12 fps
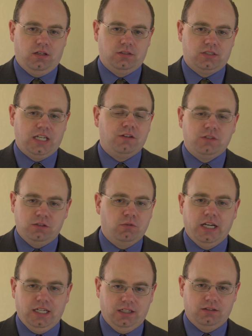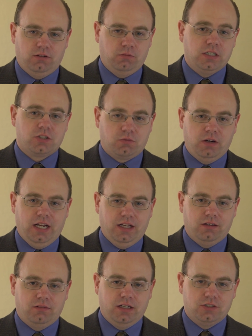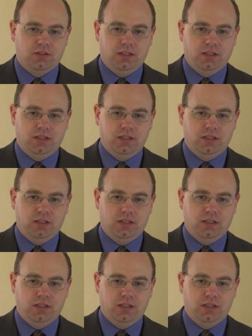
safety rating or risk rating, right? So